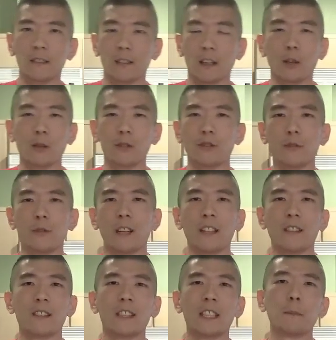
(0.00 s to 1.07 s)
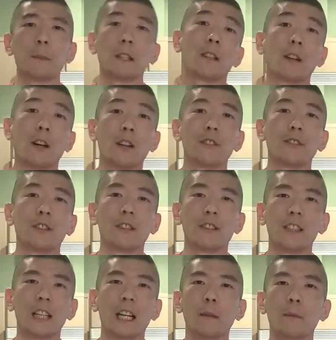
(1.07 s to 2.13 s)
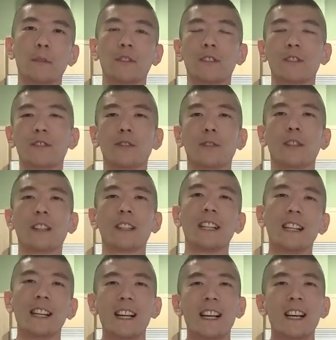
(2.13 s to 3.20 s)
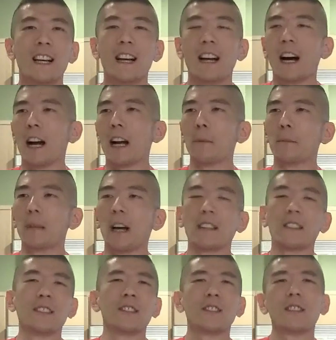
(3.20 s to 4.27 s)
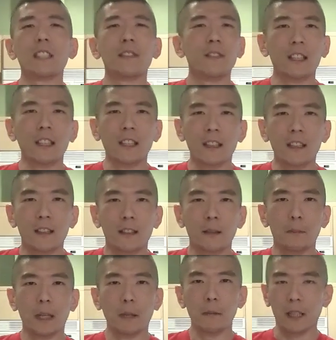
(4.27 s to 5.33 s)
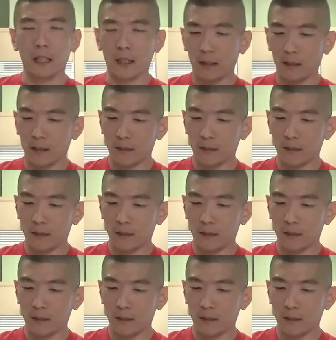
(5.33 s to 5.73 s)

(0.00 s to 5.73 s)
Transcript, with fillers: I always do that to keep the cards on camera just so that I am not deceiving the public.